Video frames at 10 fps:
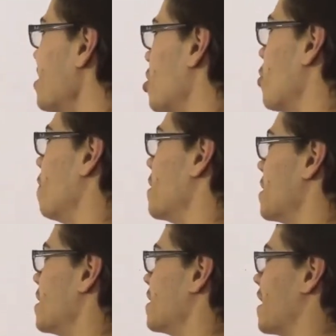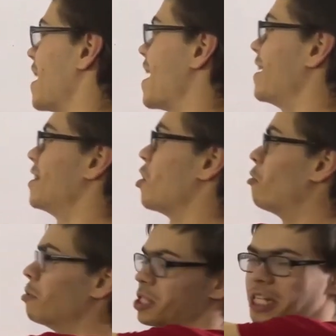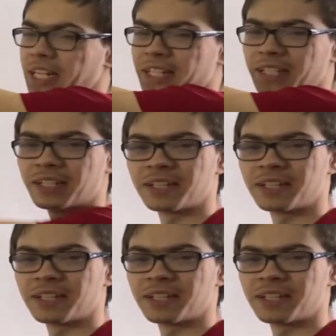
coefficients and it's homogeneous.